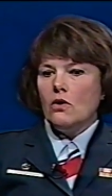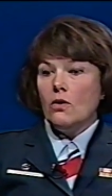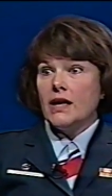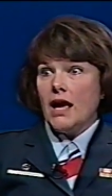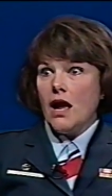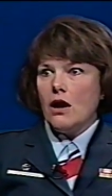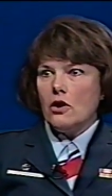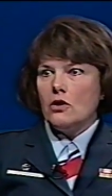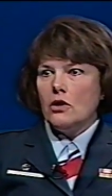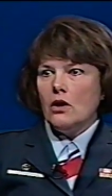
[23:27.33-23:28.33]
or
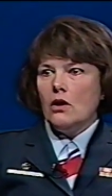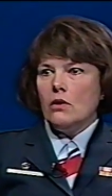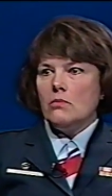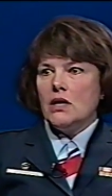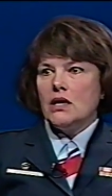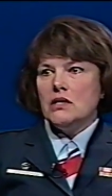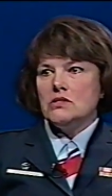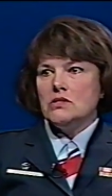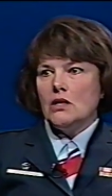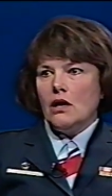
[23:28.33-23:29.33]
cared
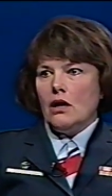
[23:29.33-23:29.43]
because